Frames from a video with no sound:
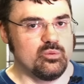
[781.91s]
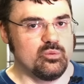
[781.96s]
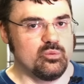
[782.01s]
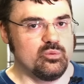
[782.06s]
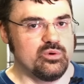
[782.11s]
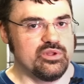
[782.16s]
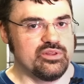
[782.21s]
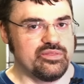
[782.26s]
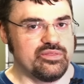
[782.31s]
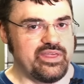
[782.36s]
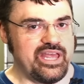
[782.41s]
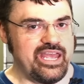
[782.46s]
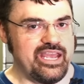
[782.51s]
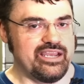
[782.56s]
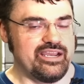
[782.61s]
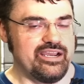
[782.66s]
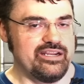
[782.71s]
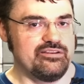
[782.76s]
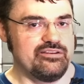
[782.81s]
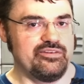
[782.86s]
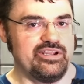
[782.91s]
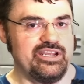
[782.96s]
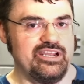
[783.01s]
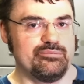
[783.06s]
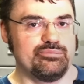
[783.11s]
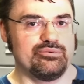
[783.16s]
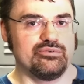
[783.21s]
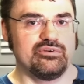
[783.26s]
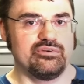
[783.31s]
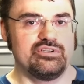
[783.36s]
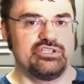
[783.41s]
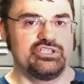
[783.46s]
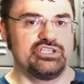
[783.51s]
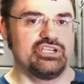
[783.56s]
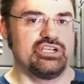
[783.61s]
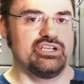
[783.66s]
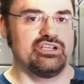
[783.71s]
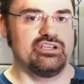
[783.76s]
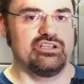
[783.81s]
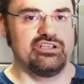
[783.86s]
With that kind of
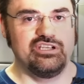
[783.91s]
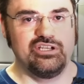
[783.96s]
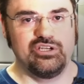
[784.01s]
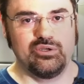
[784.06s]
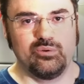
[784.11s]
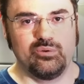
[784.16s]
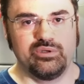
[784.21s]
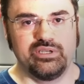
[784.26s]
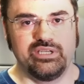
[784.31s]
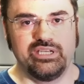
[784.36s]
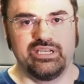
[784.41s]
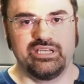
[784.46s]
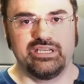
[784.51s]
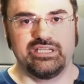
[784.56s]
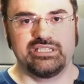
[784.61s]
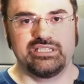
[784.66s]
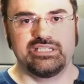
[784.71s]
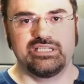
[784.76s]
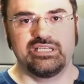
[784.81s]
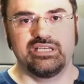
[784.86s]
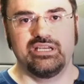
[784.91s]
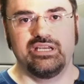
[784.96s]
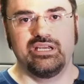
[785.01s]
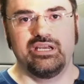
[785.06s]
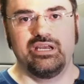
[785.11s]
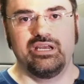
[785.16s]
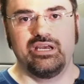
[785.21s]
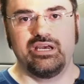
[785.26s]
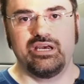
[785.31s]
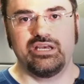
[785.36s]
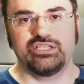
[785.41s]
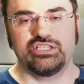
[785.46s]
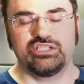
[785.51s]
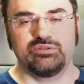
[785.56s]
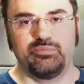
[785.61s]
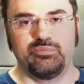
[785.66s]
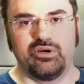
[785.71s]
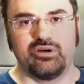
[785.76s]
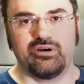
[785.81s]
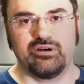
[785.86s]
amperage, you don't get a
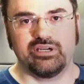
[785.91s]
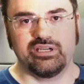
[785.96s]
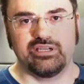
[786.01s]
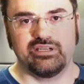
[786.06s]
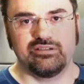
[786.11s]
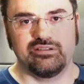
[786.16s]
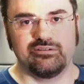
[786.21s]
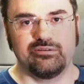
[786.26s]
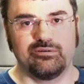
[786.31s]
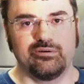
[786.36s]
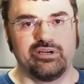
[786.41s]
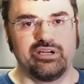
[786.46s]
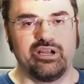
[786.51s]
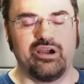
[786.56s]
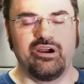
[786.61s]
spark or an